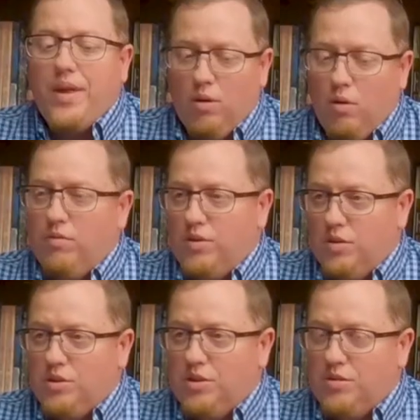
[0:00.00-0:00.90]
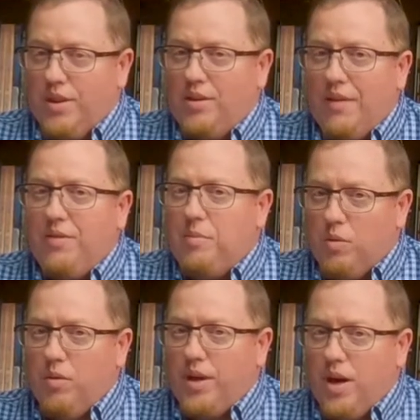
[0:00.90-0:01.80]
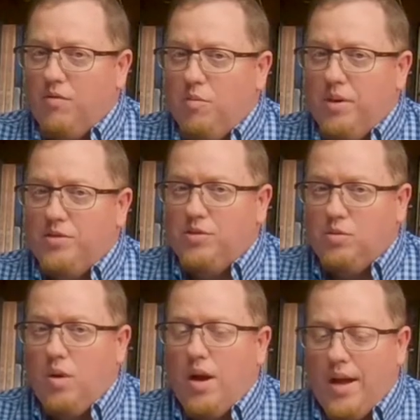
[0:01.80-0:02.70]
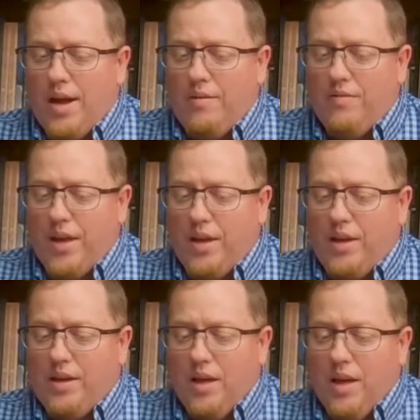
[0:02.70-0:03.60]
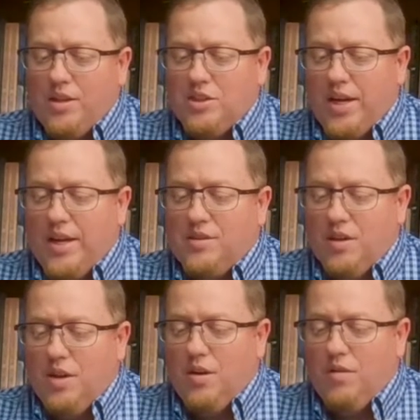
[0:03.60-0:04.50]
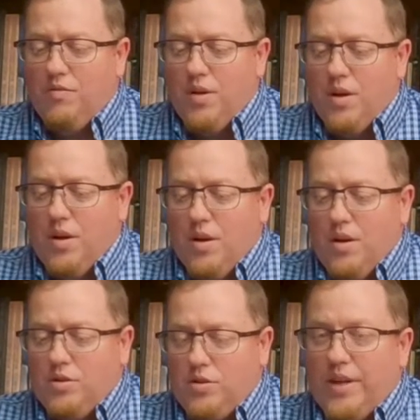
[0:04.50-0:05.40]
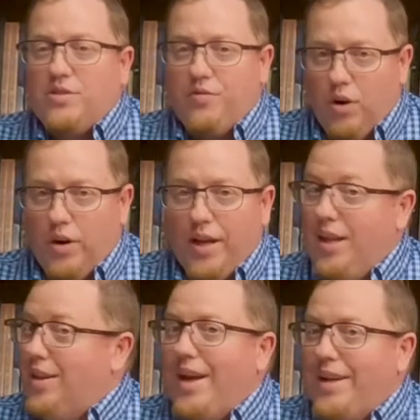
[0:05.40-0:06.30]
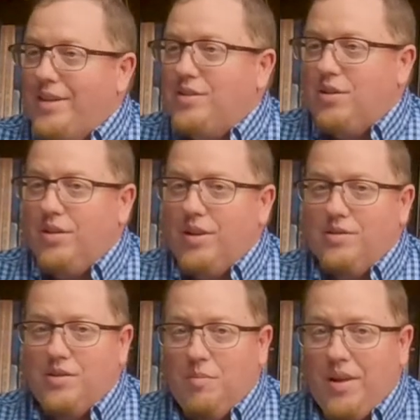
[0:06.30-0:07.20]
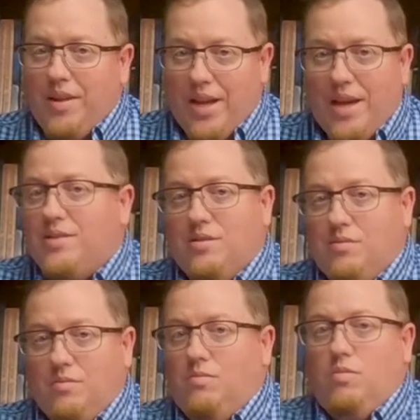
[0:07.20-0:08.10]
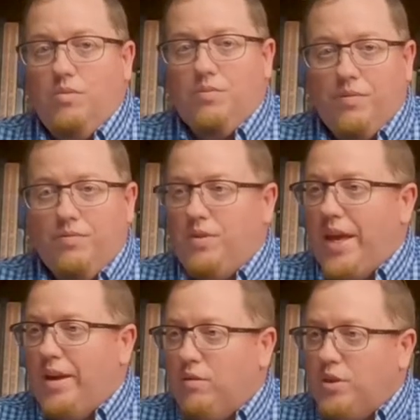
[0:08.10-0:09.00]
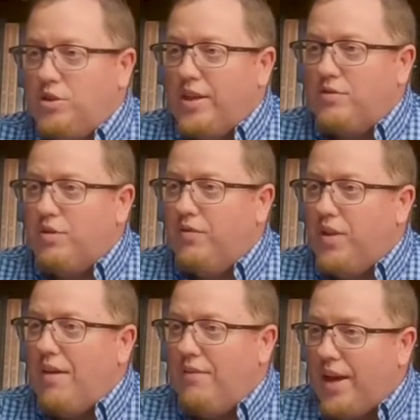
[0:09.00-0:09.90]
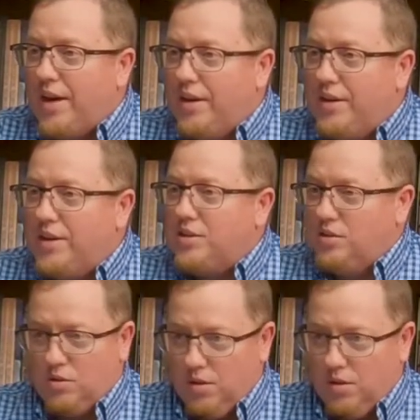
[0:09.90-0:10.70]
that overindulging. So that you have to be really careful, because you will have a chance of transferring a lot easier than somebody that hasn't. Well, if you can't really transfer if you haven't had an addiction,